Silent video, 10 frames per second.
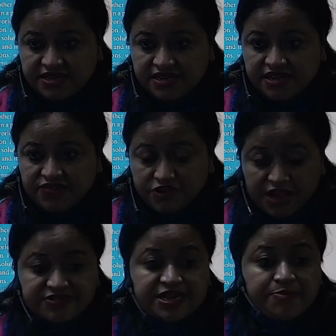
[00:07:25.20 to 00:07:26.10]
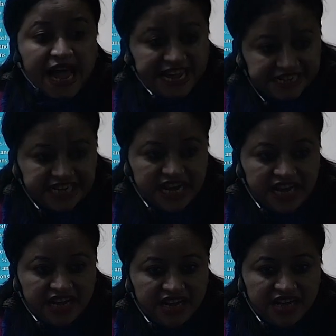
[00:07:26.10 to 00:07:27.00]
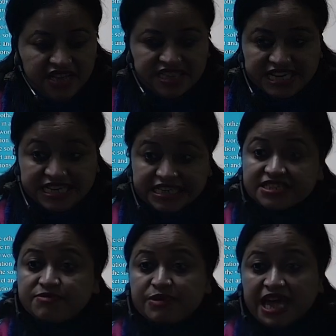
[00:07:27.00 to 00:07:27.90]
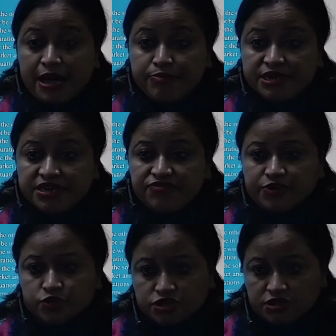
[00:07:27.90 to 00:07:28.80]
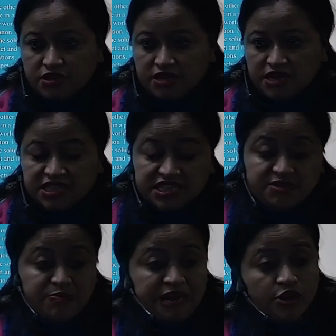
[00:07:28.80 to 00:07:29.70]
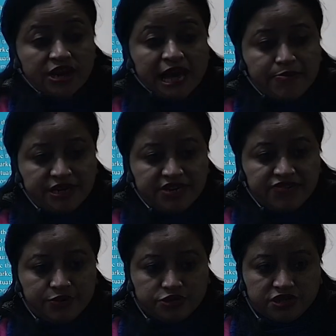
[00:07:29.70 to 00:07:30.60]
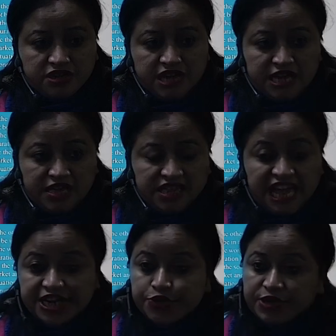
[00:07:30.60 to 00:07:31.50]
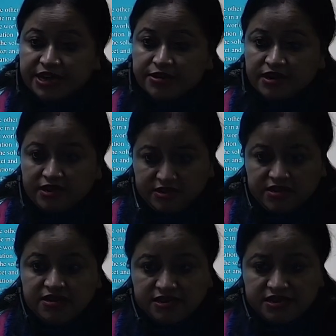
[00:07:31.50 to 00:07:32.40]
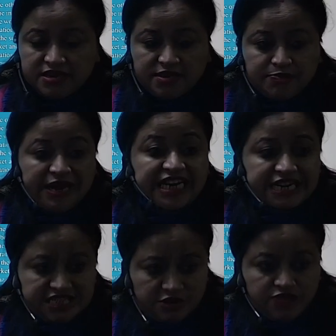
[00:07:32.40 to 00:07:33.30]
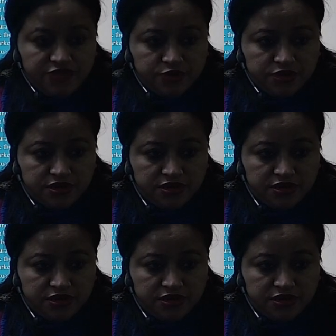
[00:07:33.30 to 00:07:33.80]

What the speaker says: if you have some idea that this may happen in future, this may not happen in future, then you can predict your future.